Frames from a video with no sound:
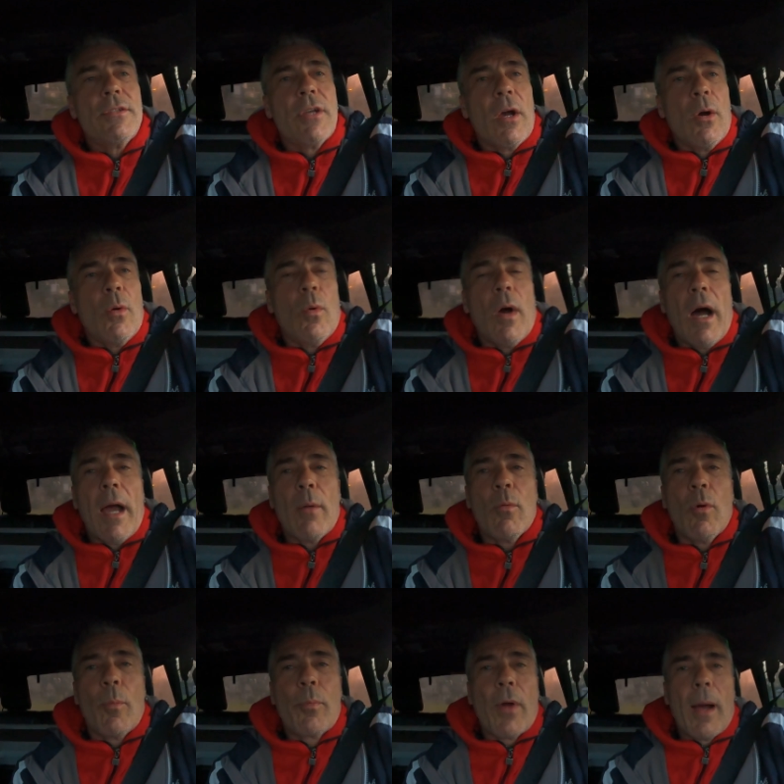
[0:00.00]
So I
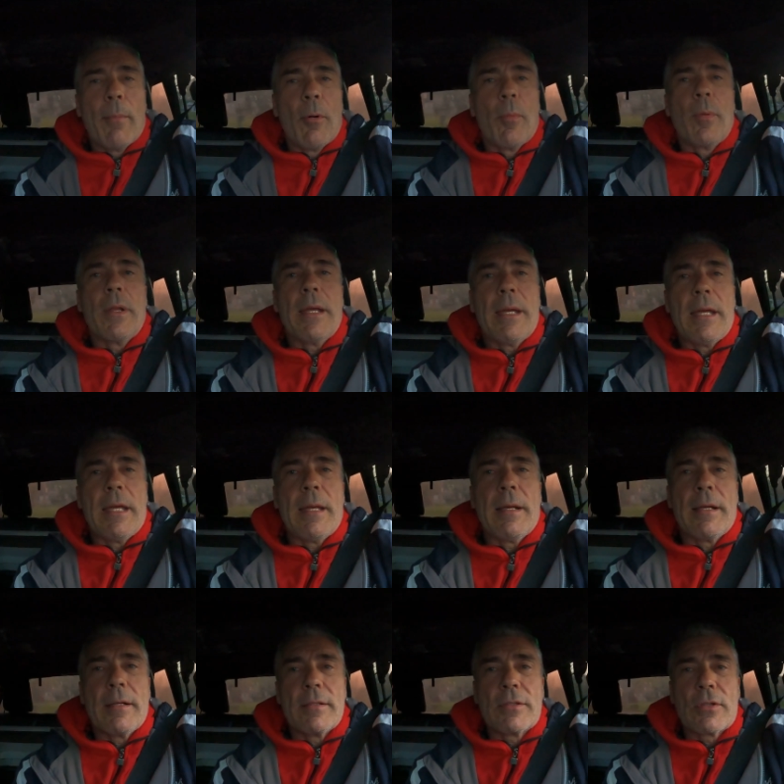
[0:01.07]
will probably
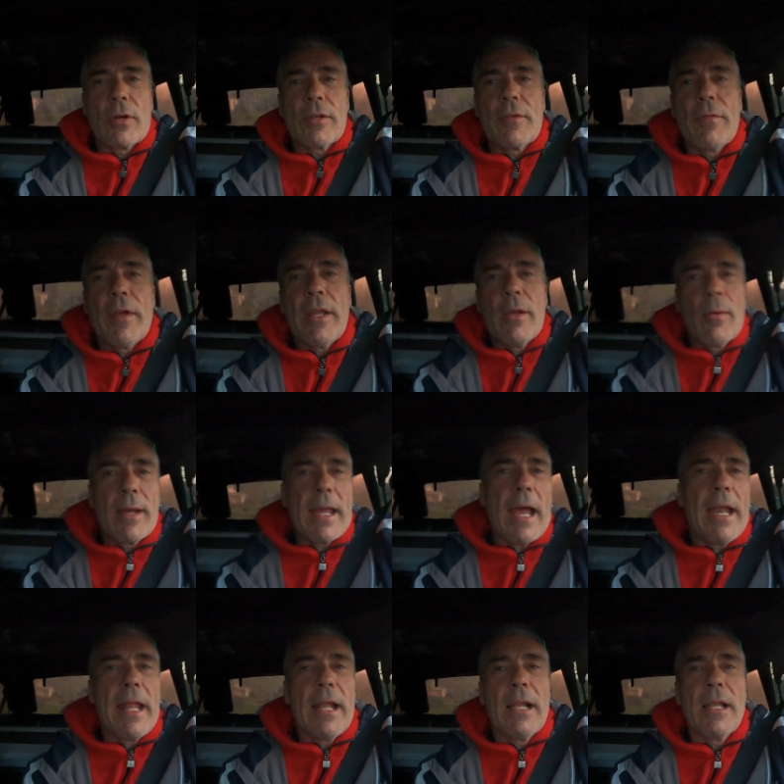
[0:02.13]
start the video
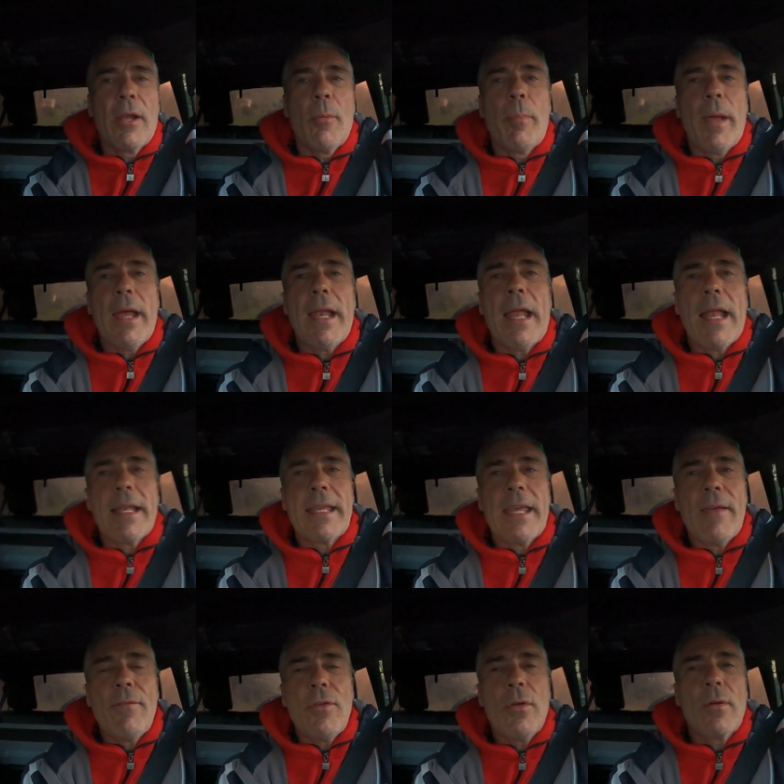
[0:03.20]
again in a little bit and
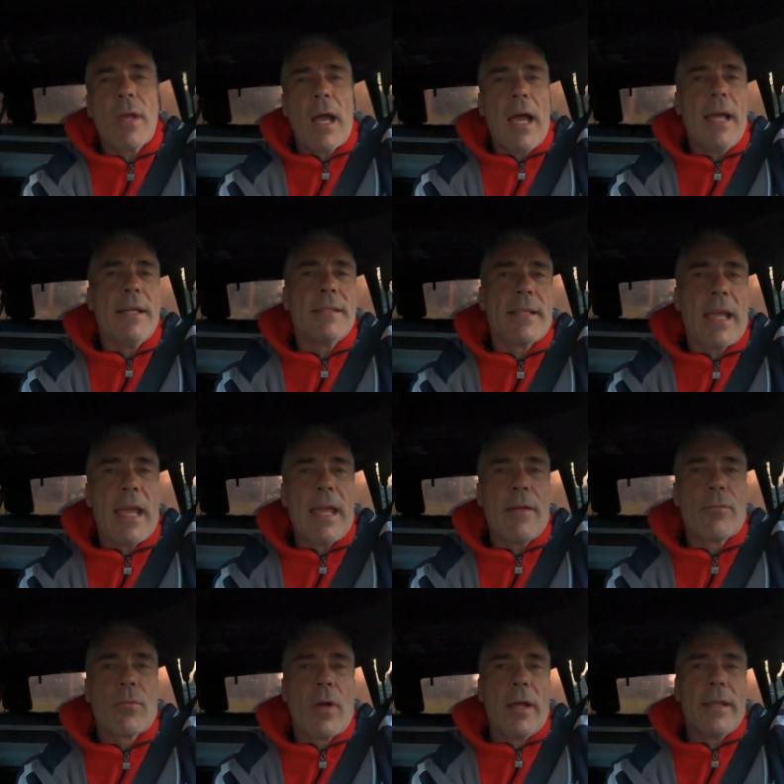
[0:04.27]
give you guys a
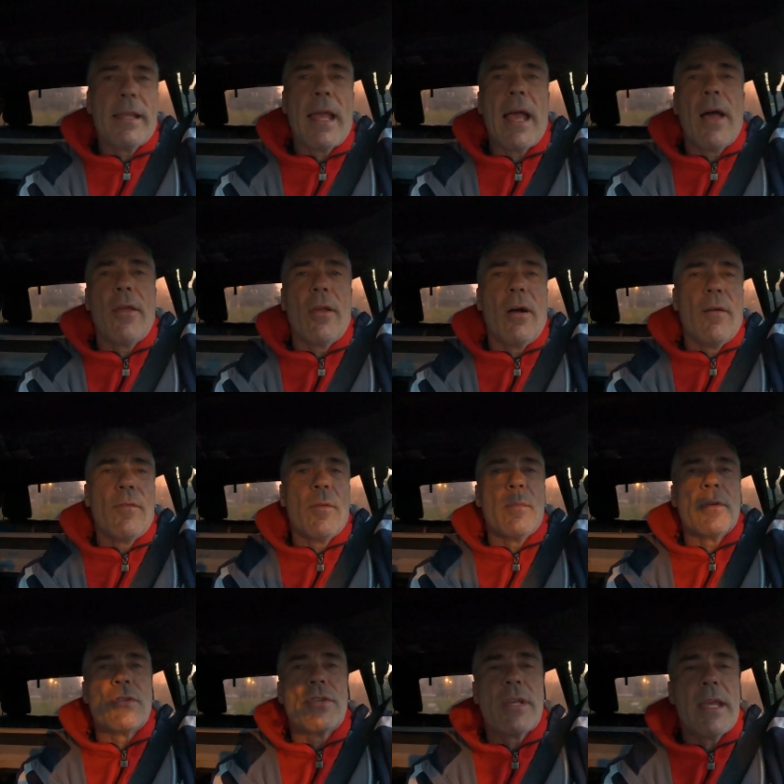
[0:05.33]
rundown of the
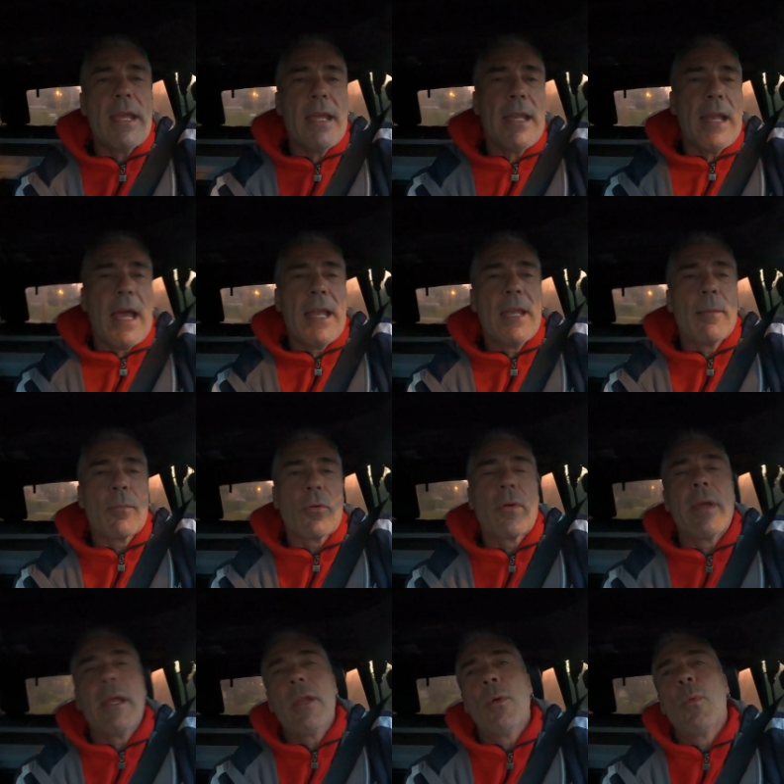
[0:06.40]
machine and the
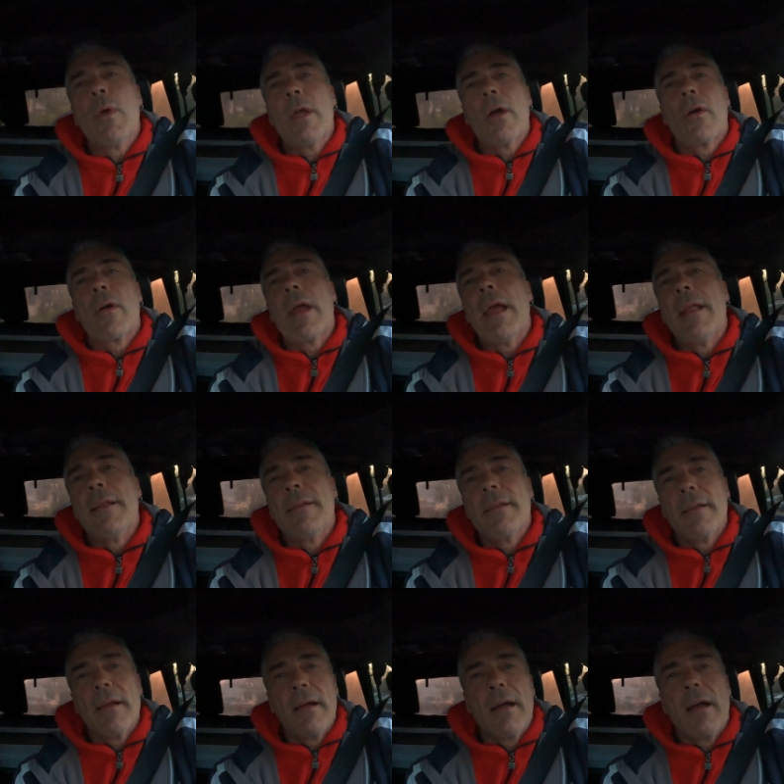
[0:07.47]
marina we are in.
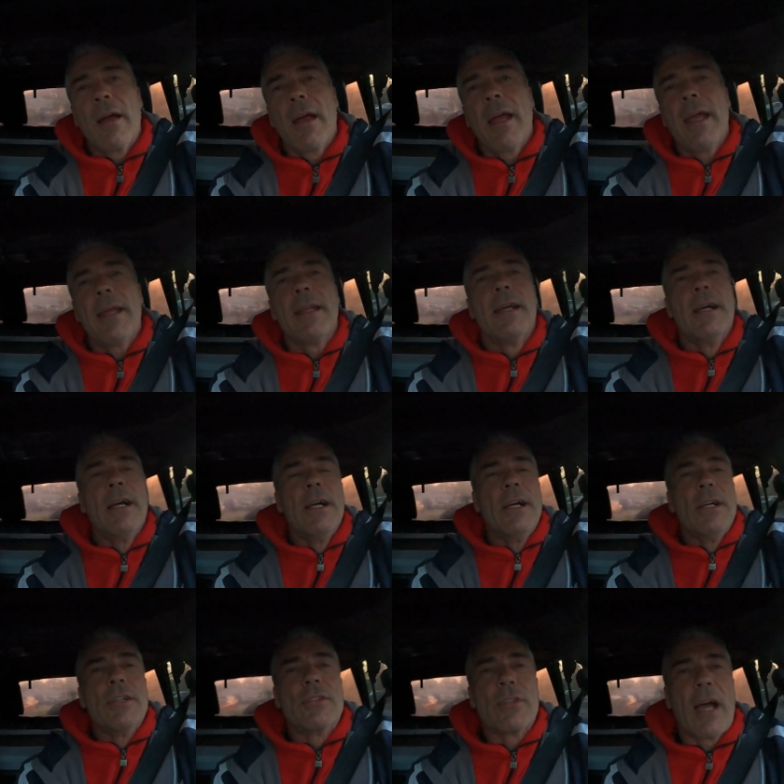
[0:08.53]
All right?
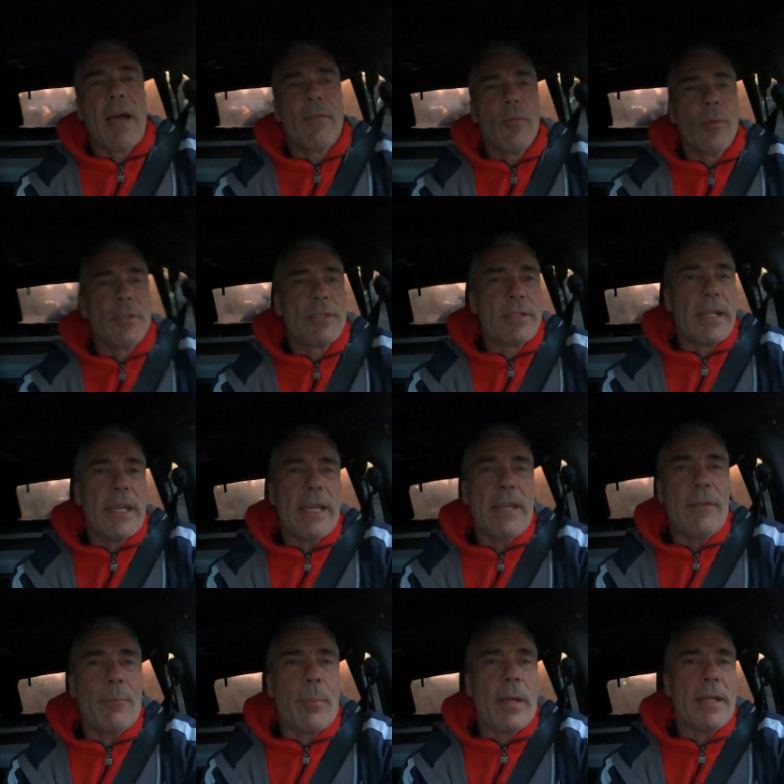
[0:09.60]
Driving with
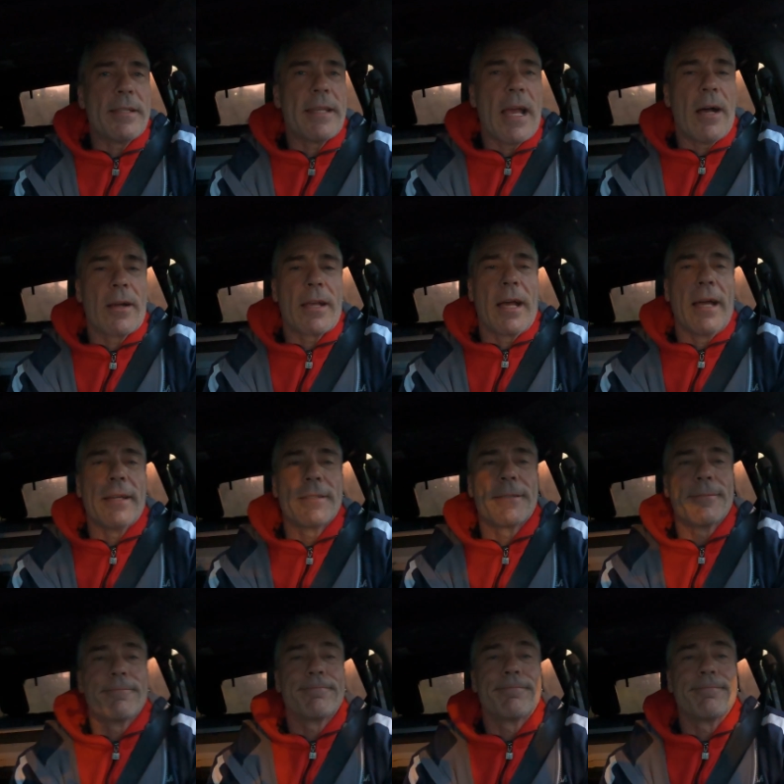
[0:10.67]
Steve. Peace out, guys.